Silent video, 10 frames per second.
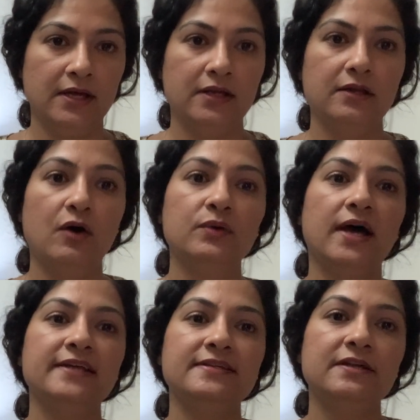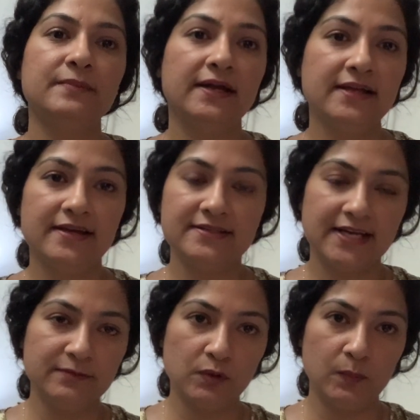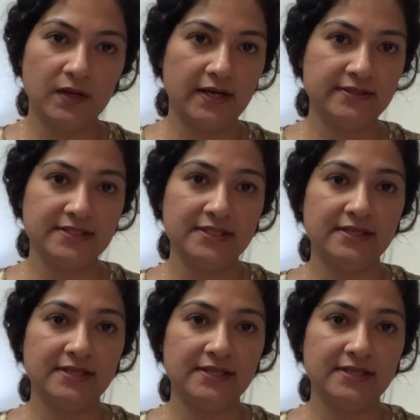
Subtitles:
Now, niacinamide has gained popularity